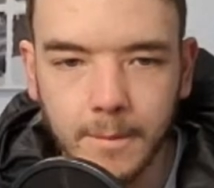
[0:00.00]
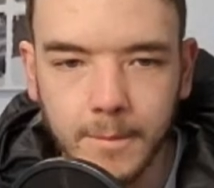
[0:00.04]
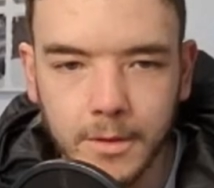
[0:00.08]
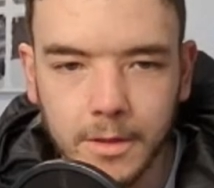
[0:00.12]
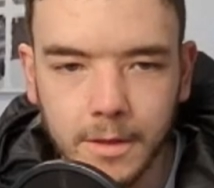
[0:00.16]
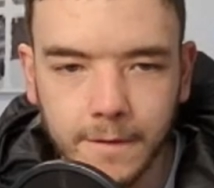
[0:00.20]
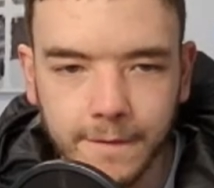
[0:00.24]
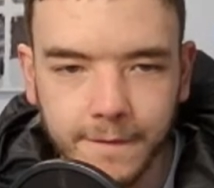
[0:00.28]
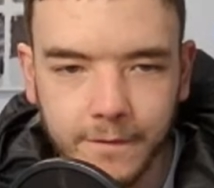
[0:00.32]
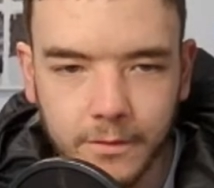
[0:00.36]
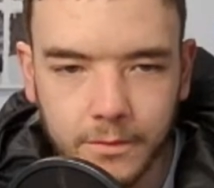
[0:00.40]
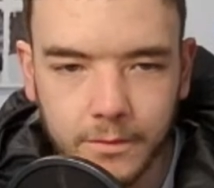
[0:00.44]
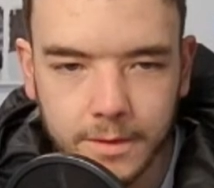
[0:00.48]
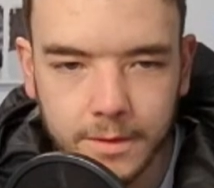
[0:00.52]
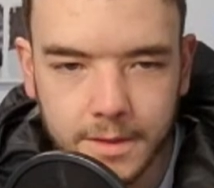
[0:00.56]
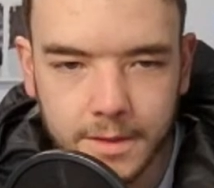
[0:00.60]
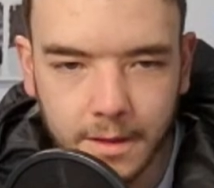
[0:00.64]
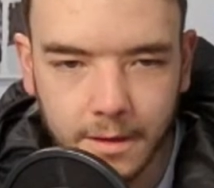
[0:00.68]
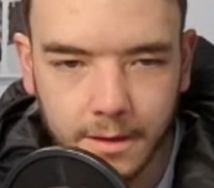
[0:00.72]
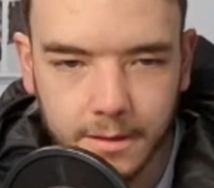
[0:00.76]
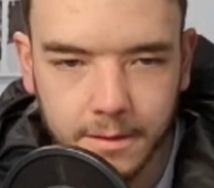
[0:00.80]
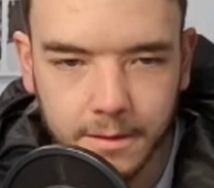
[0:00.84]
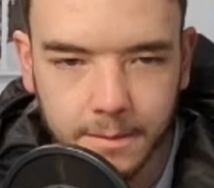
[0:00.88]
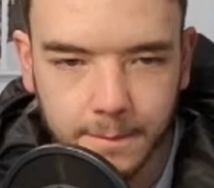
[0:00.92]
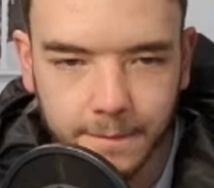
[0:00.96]
looking for a
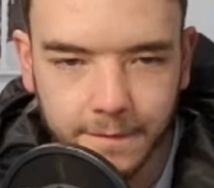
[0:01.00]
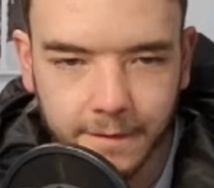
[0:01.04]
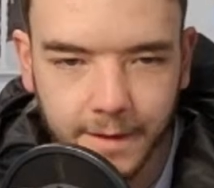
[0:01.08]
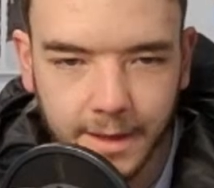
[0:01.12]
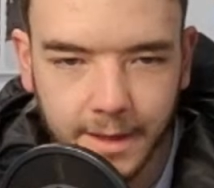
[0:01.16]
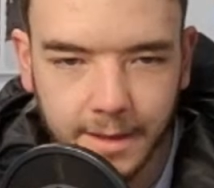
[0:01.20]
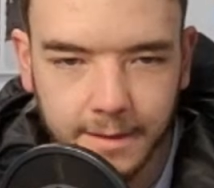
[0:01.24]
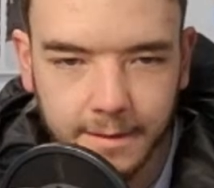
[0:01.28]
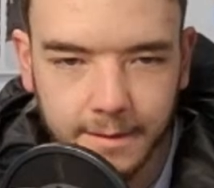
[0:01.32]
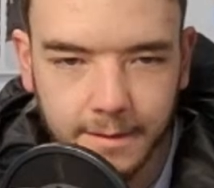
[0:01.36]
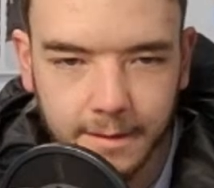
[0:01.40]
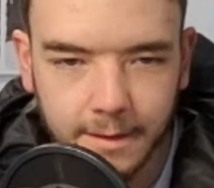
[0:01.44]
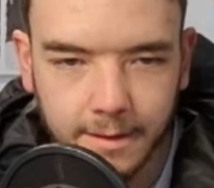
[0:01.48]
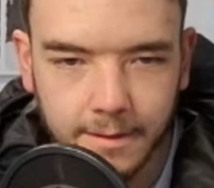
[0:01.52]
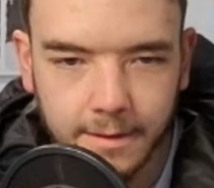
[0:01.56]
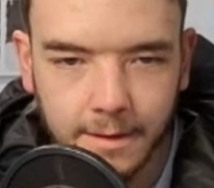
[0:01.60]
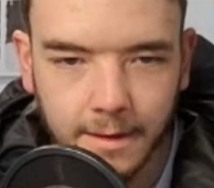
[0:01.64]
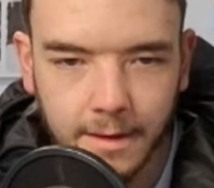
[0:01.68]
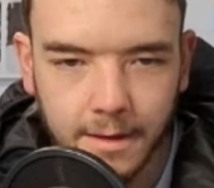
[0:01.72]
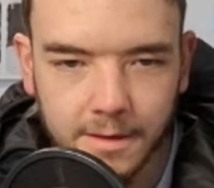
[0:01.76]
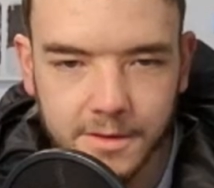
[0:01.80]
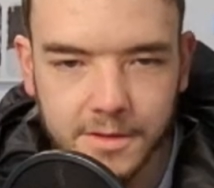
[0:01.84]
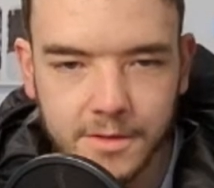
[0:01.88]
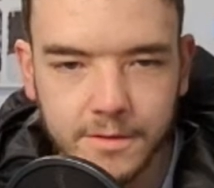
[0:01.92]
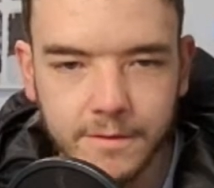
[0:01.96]
Tottenham fan,
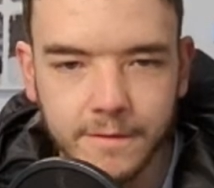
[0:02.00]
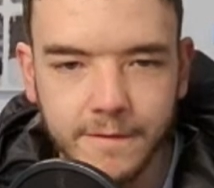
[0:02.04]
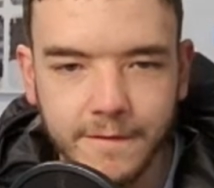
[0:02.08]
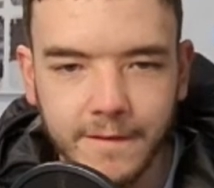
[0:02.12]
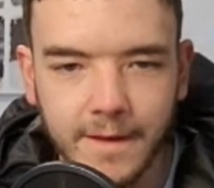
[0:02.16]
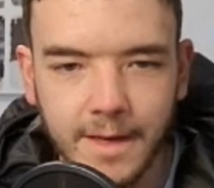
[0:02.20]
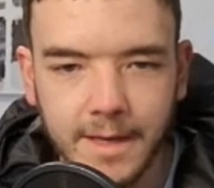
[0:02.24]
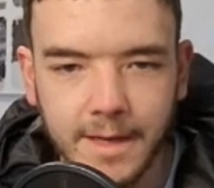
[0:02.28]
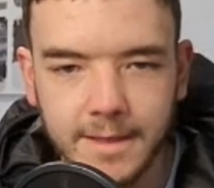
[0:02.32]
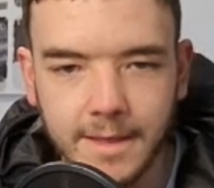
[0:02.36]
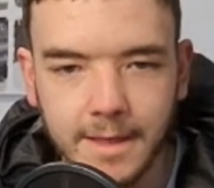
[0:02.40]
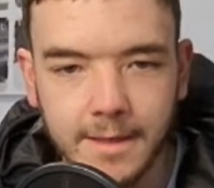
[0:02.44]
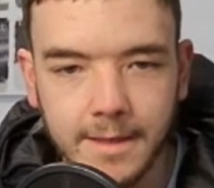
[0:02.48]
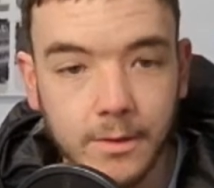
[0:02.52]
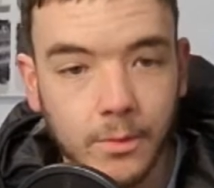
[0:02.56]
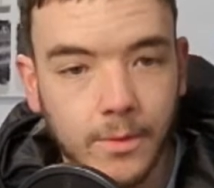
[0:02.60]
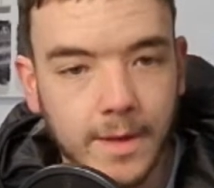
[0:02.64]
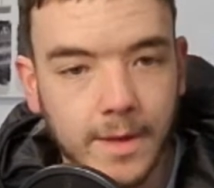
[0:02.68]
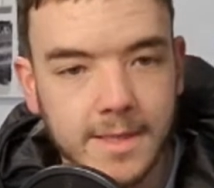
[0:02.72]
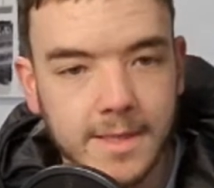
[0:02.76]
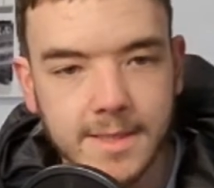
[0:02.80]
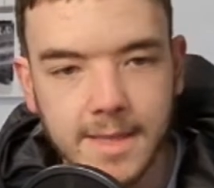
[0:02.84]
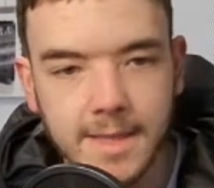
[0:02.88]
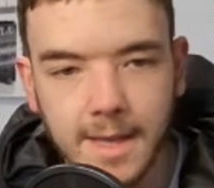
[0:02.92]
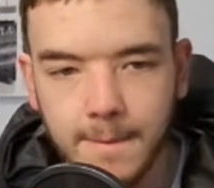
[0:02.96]
an Arsenal fan, and
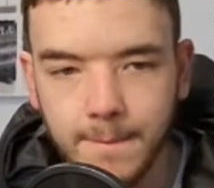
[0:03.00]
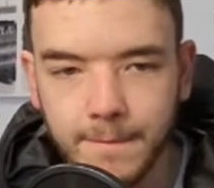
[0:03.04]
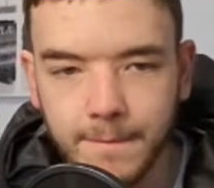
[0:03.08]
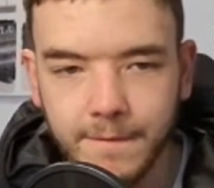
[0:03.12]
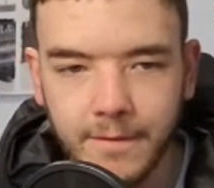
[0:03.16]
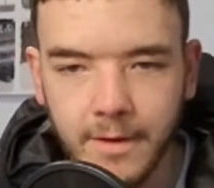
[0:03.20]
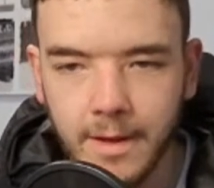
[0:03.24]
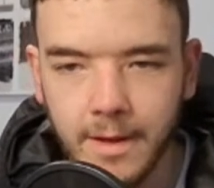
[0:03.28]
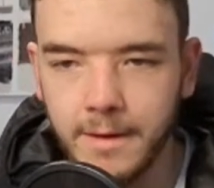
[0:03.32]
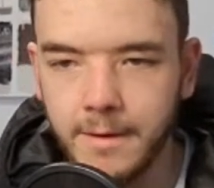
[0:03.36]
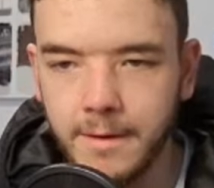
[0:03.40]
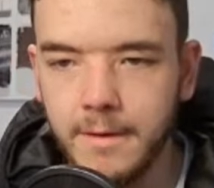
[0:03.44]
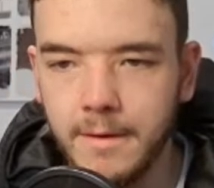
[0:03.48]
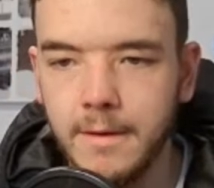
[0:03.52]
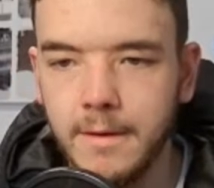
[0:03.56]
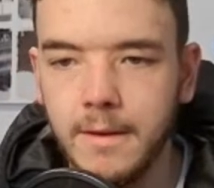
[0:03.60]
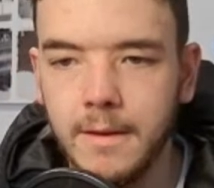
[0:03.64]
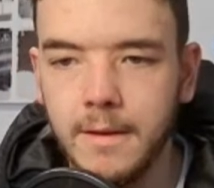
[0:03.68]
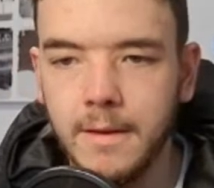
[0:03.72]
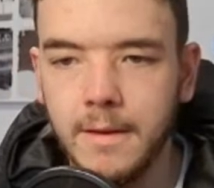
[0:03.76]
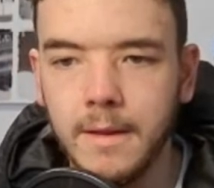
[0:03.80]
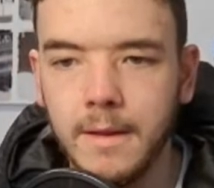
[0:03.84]
a West Ham fan.